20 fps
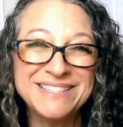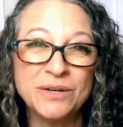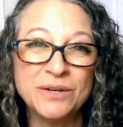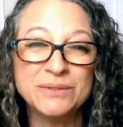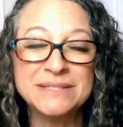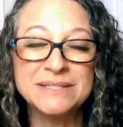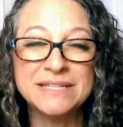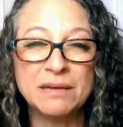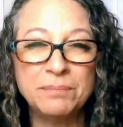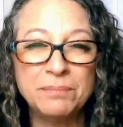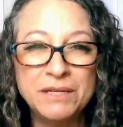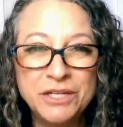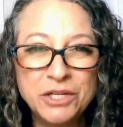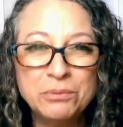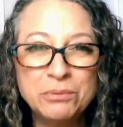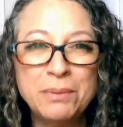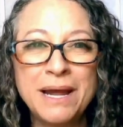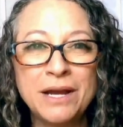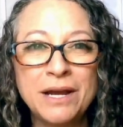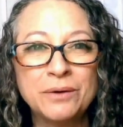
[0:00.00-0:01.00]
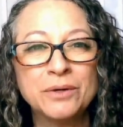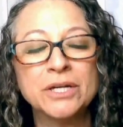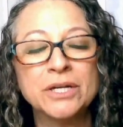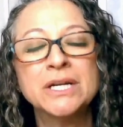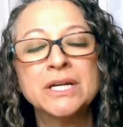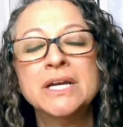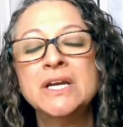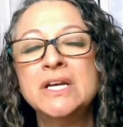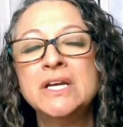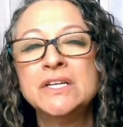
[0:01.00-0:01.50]
So step into your
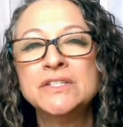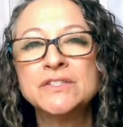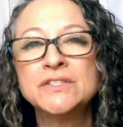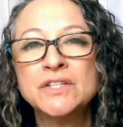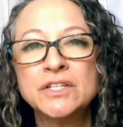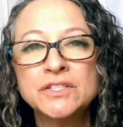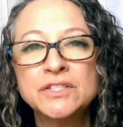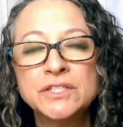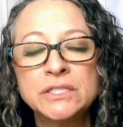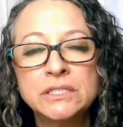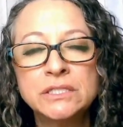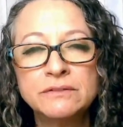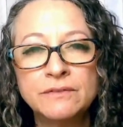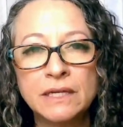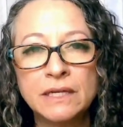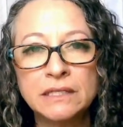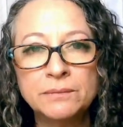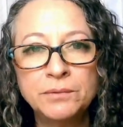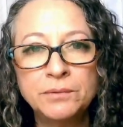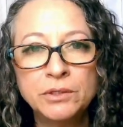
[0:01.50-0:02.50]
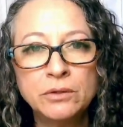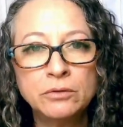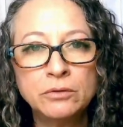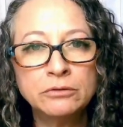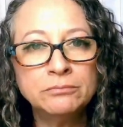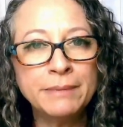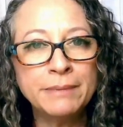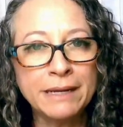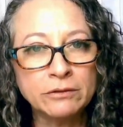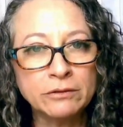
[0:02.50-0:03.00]
power, start to develop your
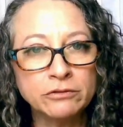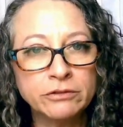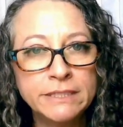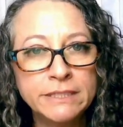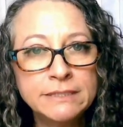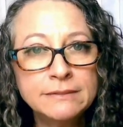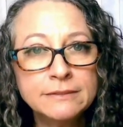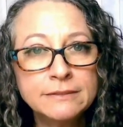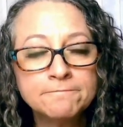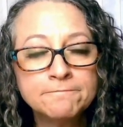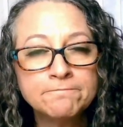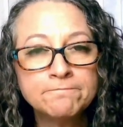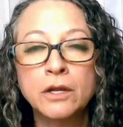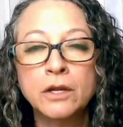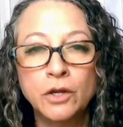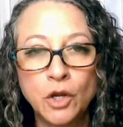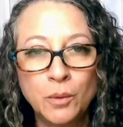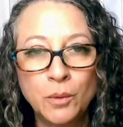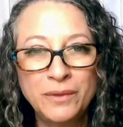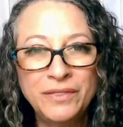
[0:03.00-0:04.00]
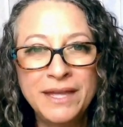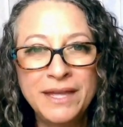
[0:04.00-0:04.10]
own boundaries, know what they